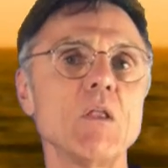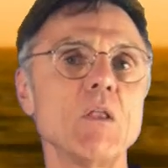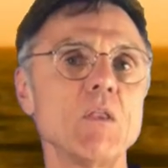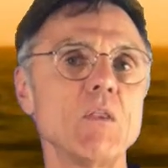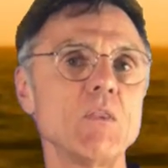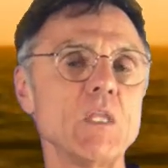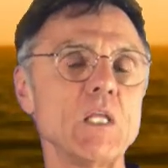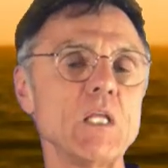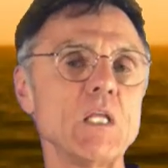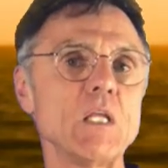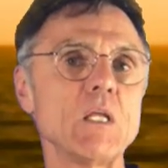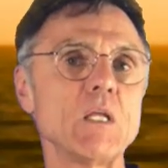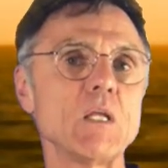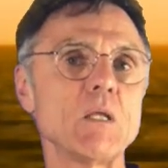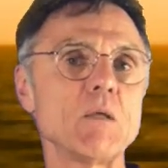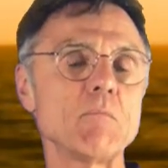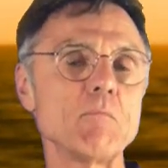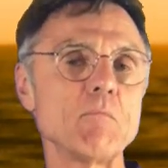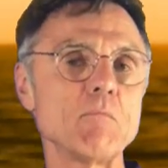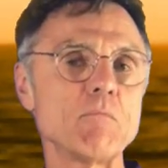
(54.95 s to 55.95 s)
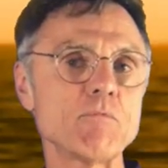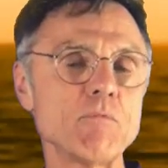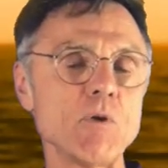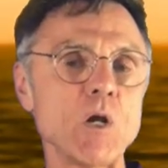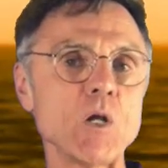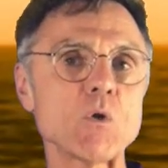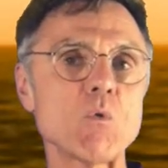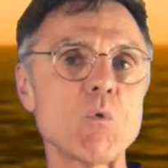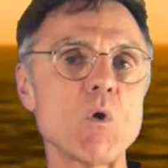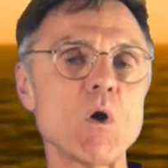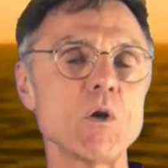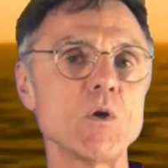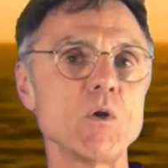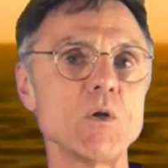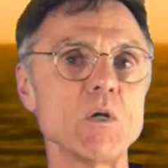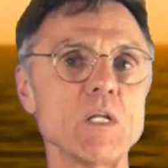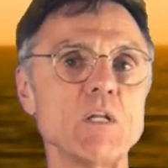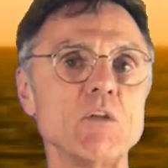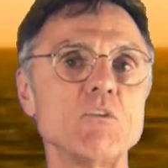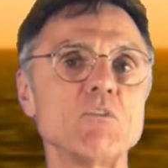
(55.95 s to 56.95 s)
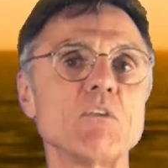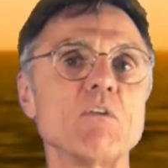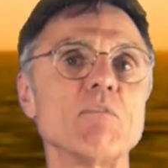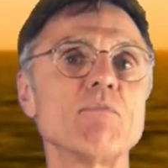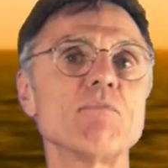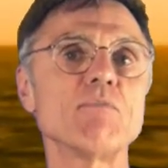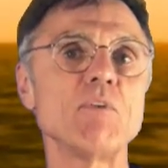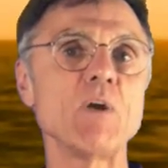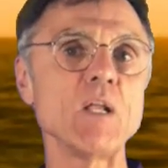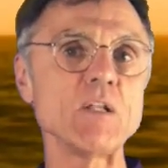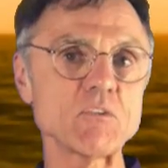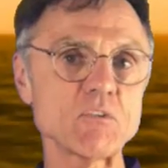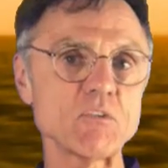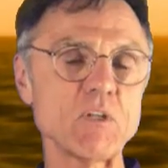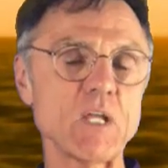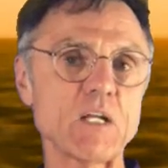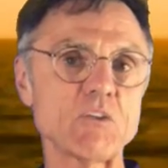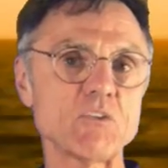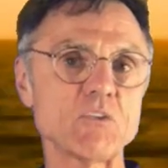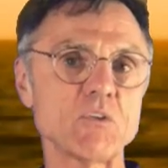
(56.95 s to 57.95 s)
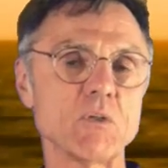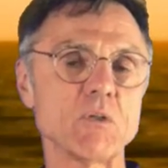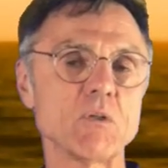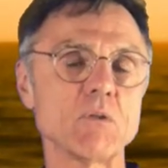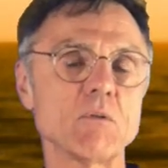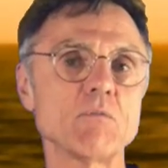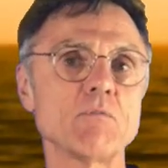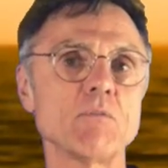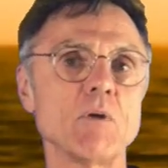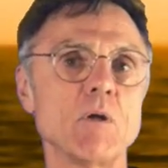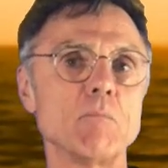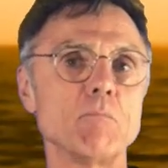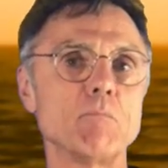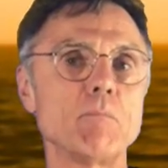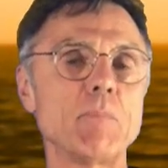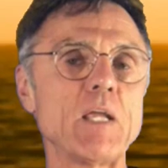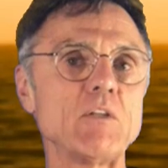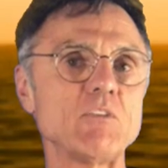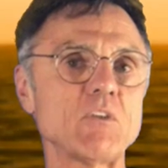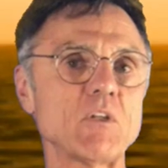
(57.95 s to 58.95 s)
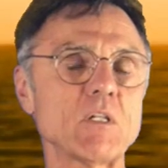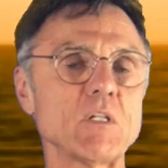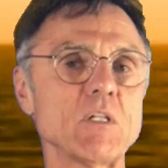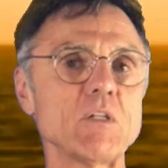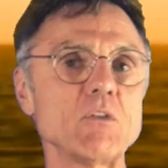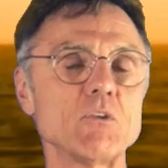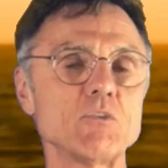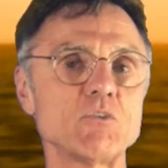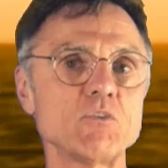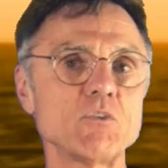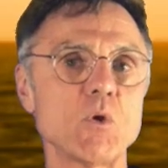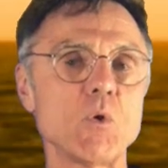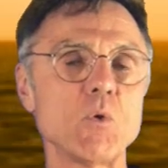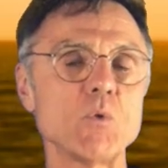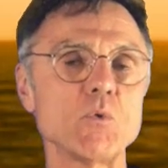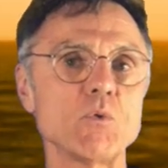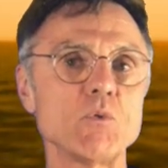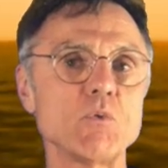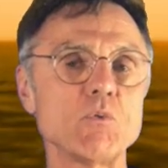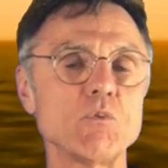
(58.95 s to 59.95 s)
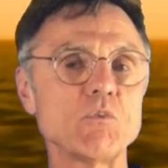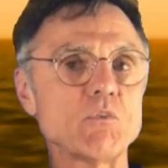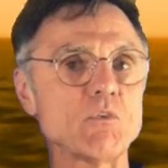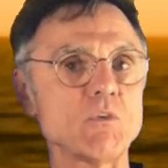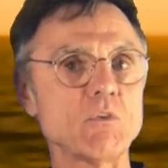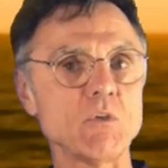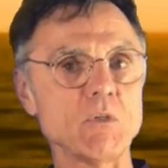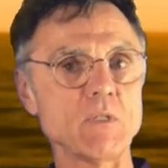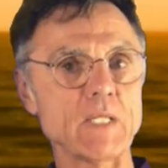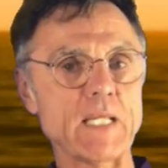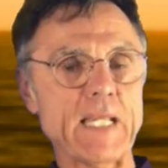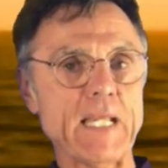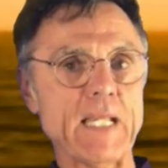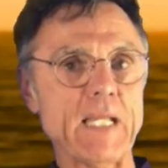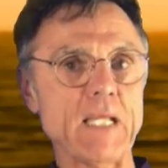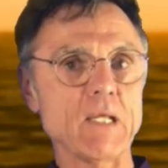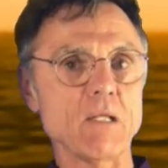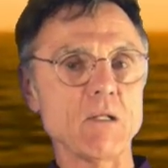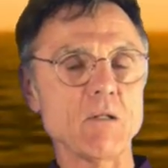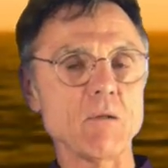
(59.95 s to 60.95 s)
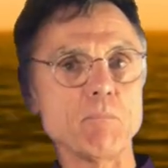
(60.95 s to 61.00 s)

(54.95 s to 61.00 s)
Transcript: the front quadrant is the front section from basically the shoulders to the head,